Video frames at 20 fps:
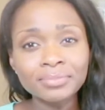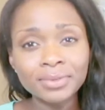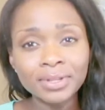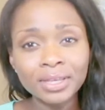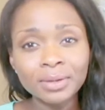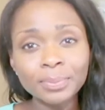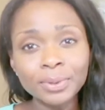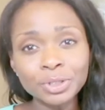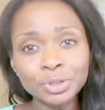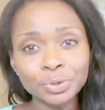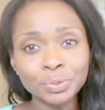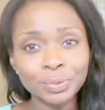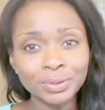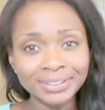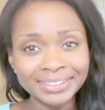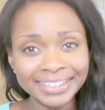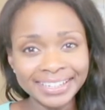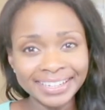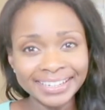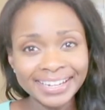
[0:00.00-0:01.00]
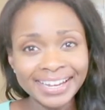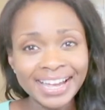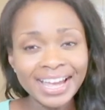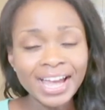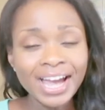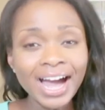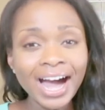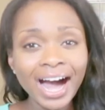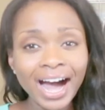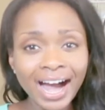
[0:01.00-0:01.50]
habitually.
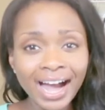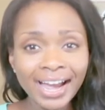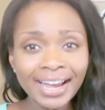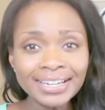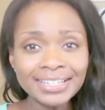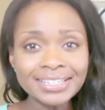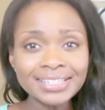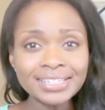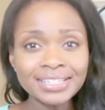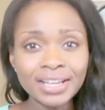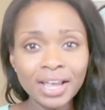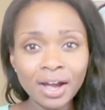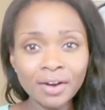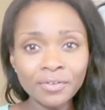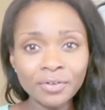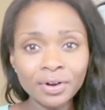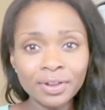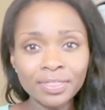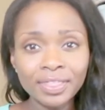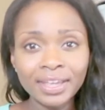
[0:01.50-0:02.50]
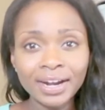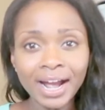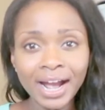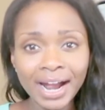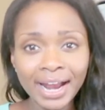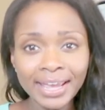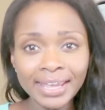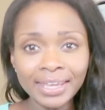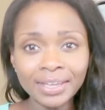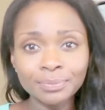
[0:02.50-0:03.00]
I discovered that
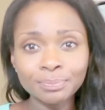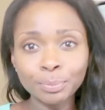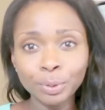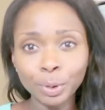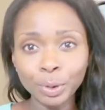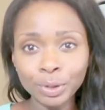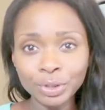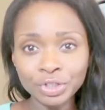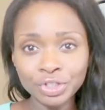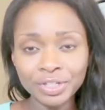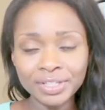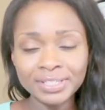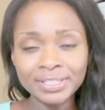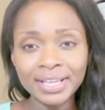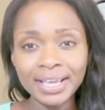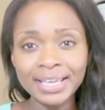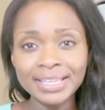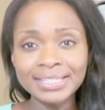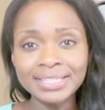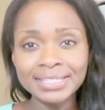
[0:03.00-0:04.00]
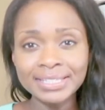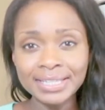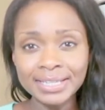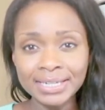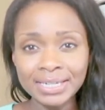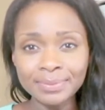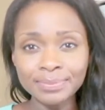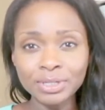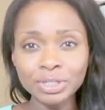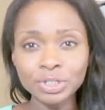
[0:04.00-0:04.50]
I can purchase a
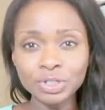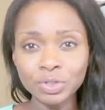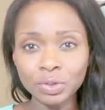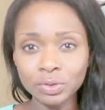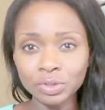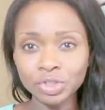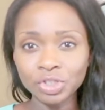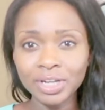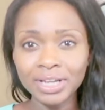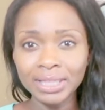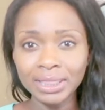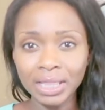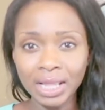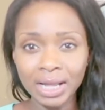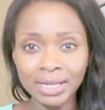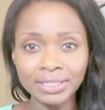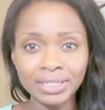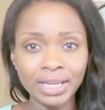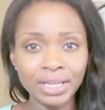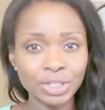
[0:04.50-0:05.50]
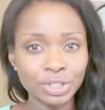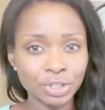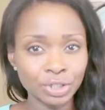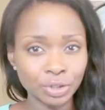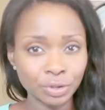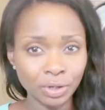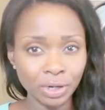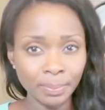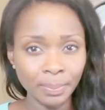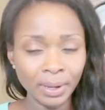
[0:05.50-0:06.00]
cinnamon dolce latte
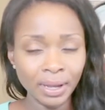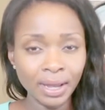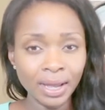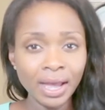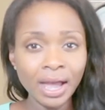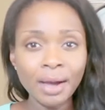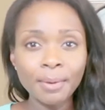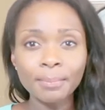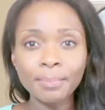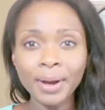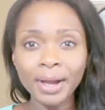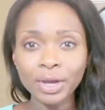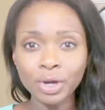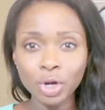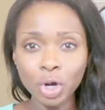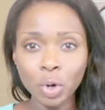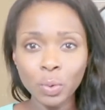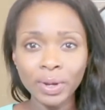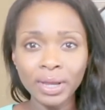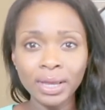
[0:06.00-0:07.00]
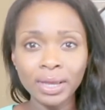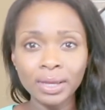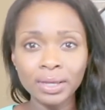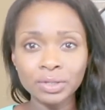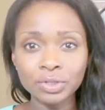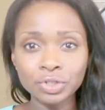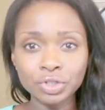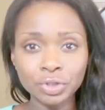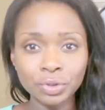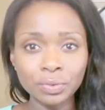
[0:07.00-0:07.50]
syrup by going
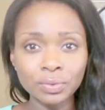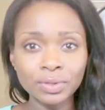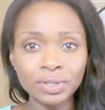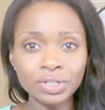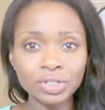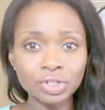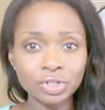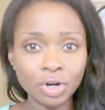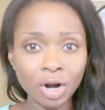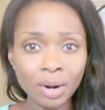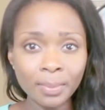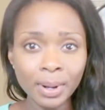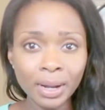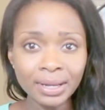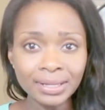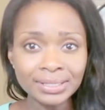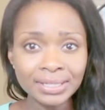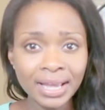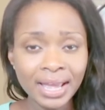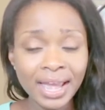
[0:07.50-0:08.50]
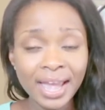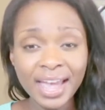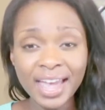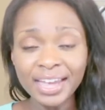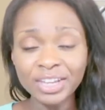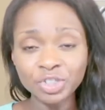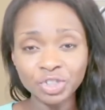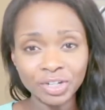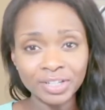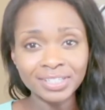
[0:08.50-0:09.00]
to the Starbucks
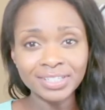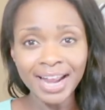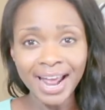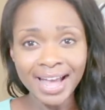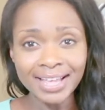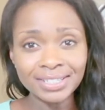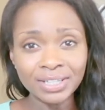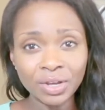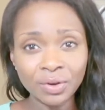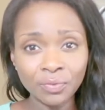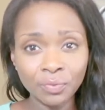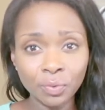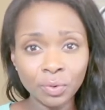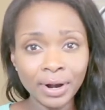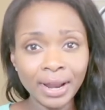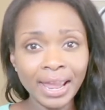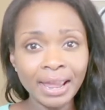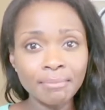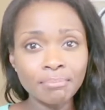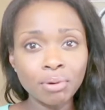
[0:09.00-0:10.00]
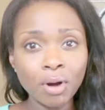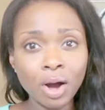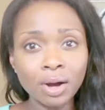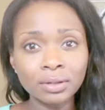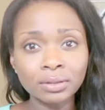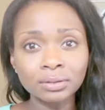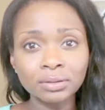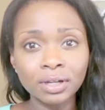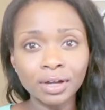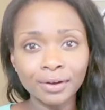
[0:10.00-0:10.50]
and just asking for a
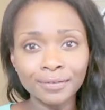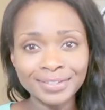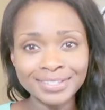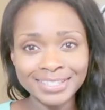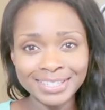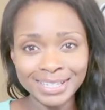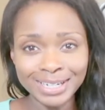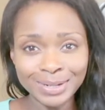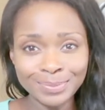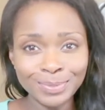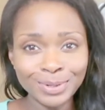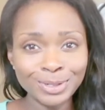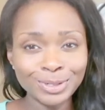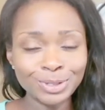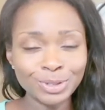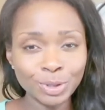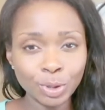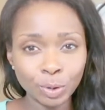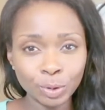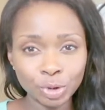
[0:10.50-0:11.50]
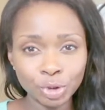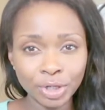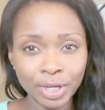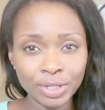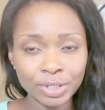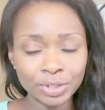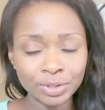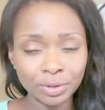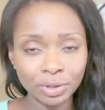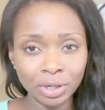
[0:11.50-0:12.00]
bottle of cinnamon dolce
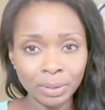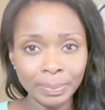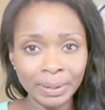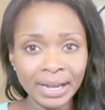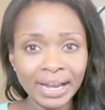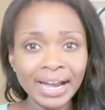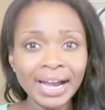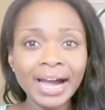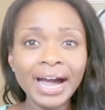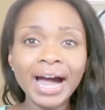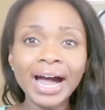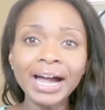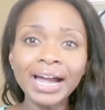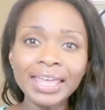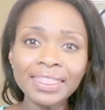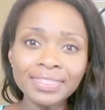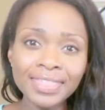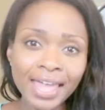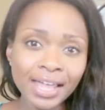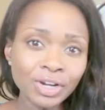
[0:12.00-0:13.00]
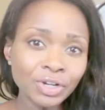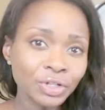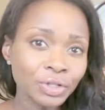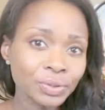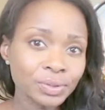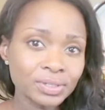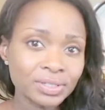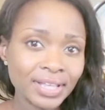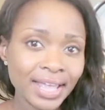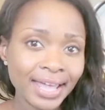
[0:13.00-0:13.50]
syrup. I then
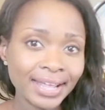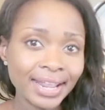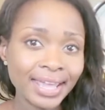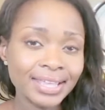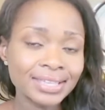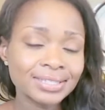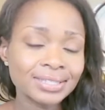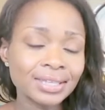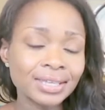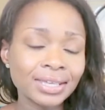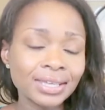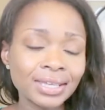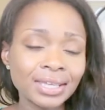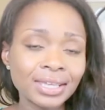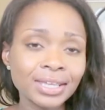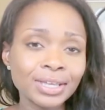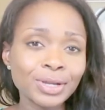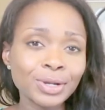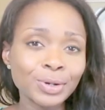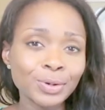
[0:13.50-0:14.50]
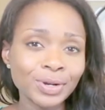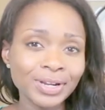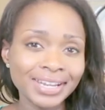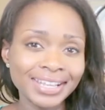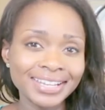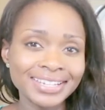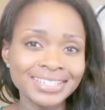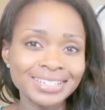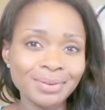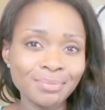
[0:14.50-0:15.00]
use that as the key
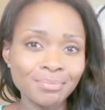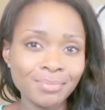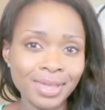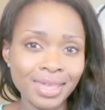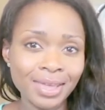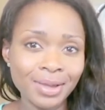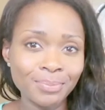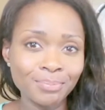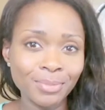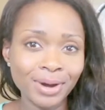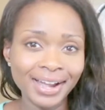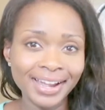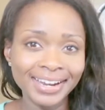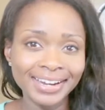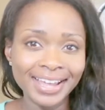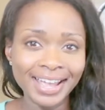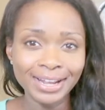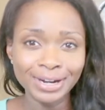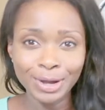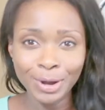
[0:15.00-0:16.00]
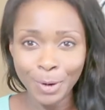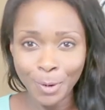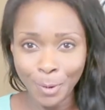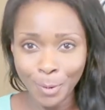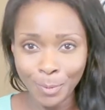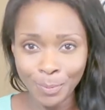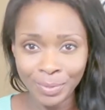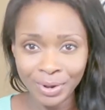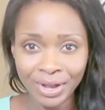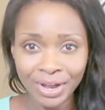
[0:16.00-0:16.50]
ingredient to make mine at
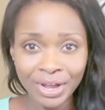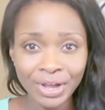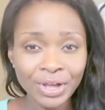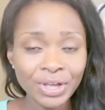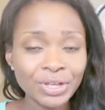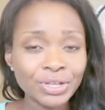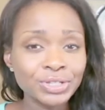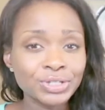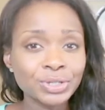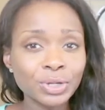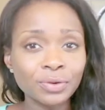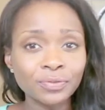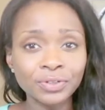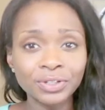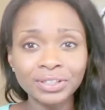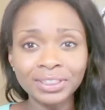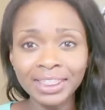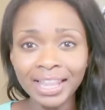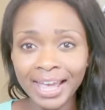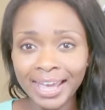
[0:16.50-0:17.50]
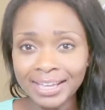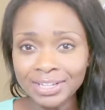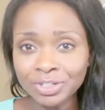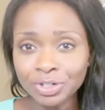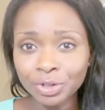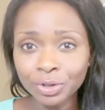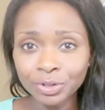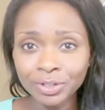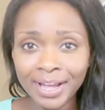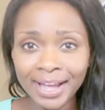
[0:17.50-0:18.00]
home. So if you'd like
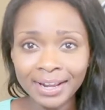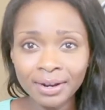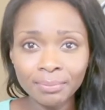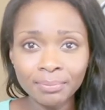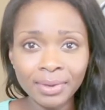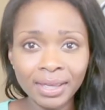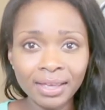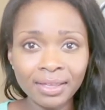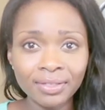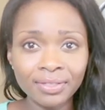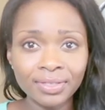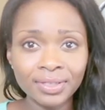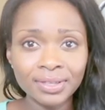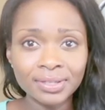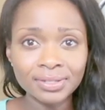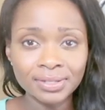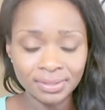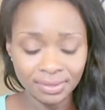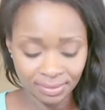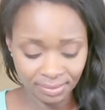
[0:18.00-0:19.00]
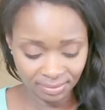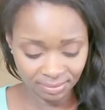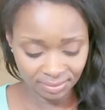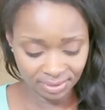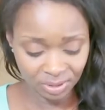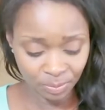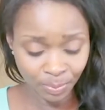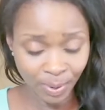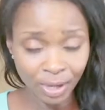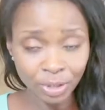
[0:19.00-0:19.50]
to learn how to make this
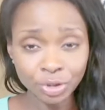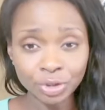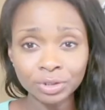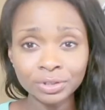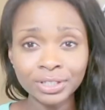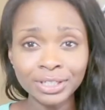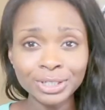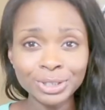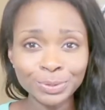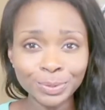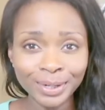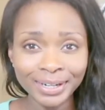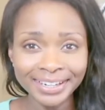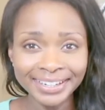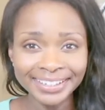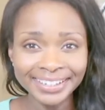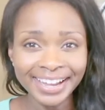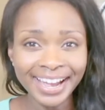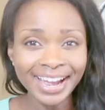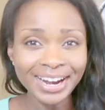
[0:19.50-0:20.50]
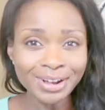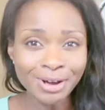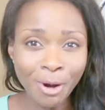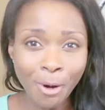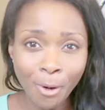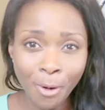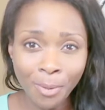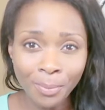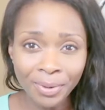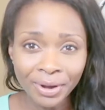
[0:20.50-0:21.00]
specialty drink at
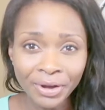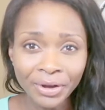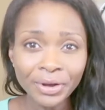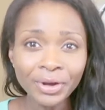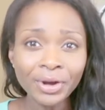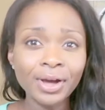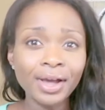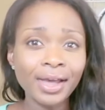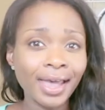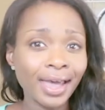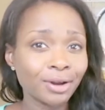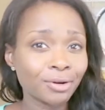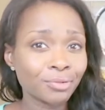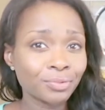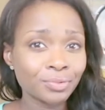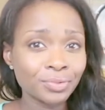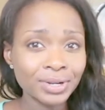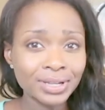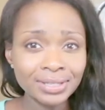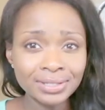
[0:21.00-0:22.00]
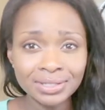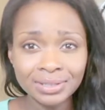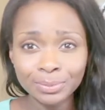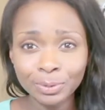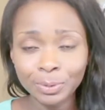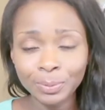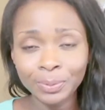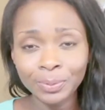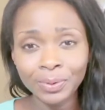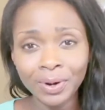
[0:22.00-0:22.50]
home at a
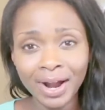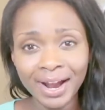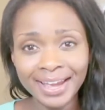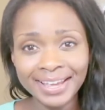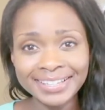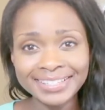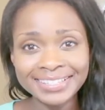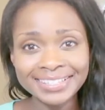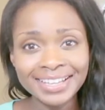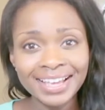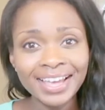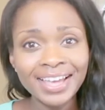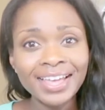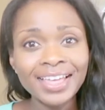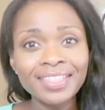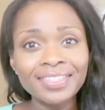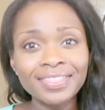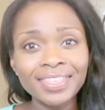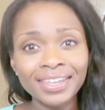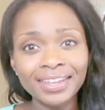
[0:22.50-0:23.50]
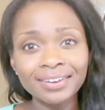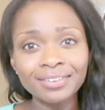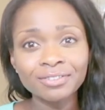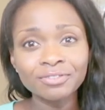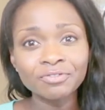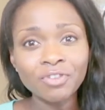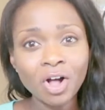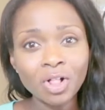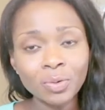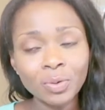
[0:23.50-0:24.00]
reasonable price, then
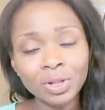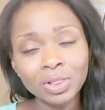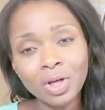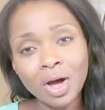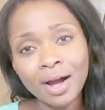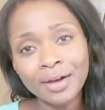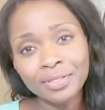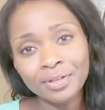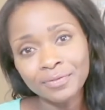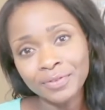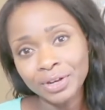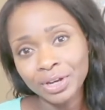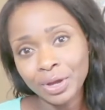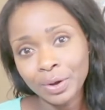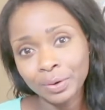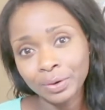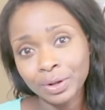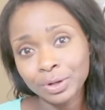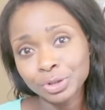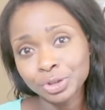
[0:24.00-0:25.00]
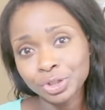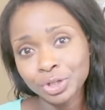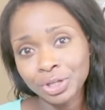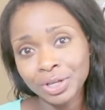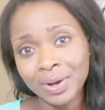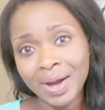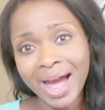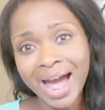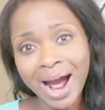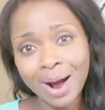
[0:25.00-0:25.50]
follow along in the video and I'll show
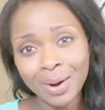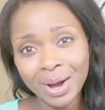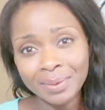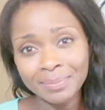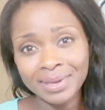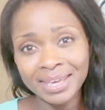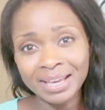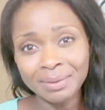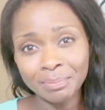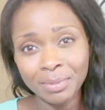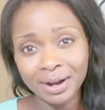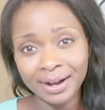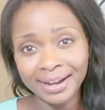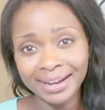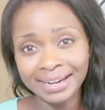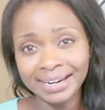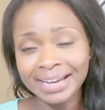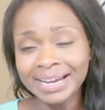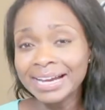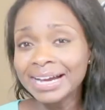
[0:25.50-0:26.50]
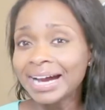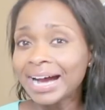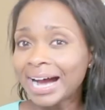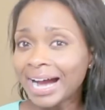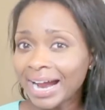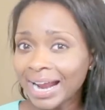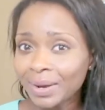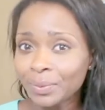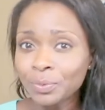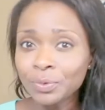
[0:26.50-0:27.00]
you how I make mine.
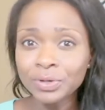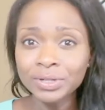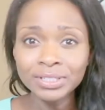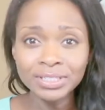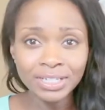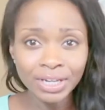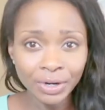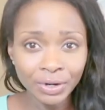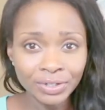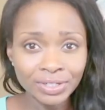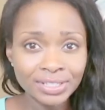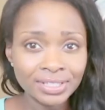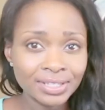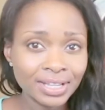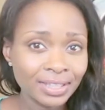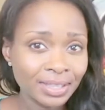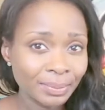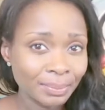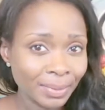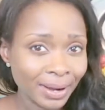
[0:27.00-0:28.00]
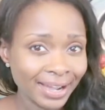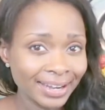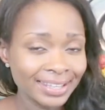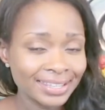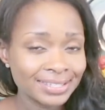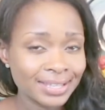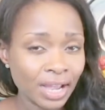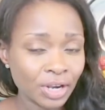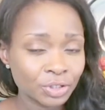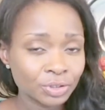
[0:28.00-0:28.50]
I would dare to say that mine
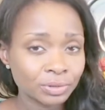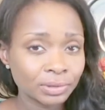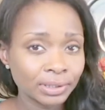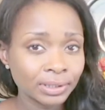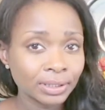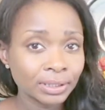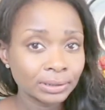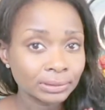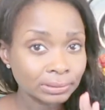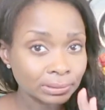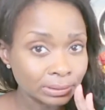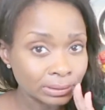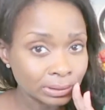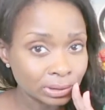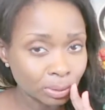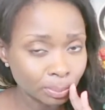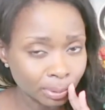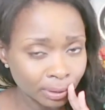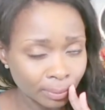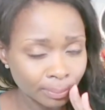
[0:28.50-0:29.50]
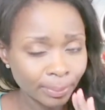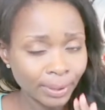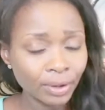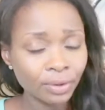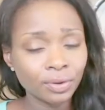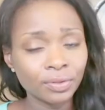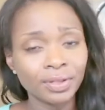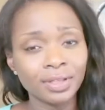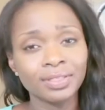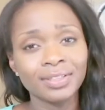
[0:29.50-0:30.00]
is actually a little bit
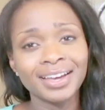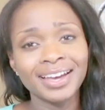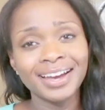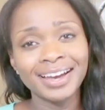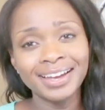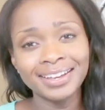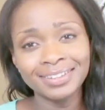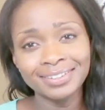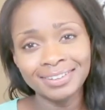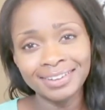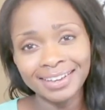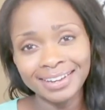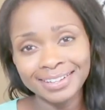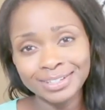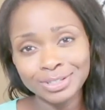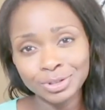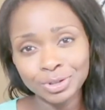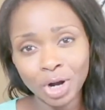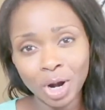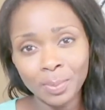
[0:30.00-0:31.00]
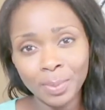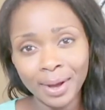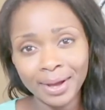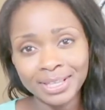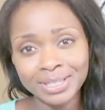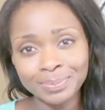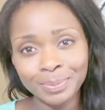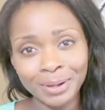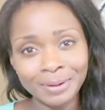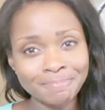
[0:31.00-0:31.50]
better than the kind you get at
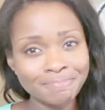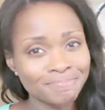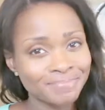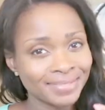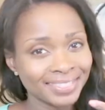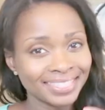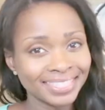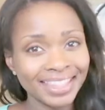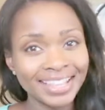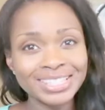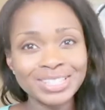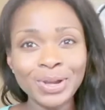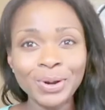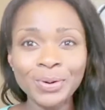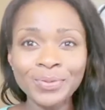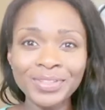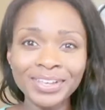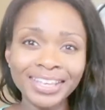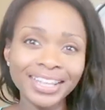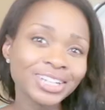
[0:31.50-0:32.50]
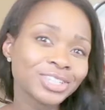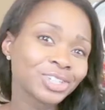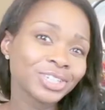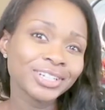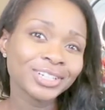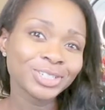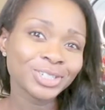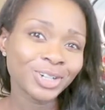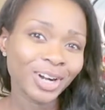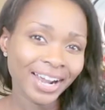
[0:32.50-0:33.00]
Starbucks, but let's go in the kitchen
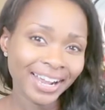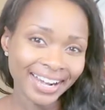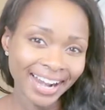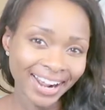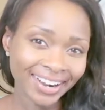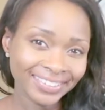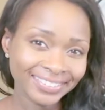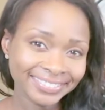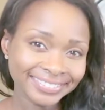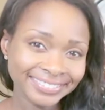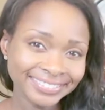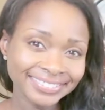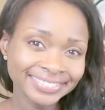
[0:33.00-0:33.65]
and try it out.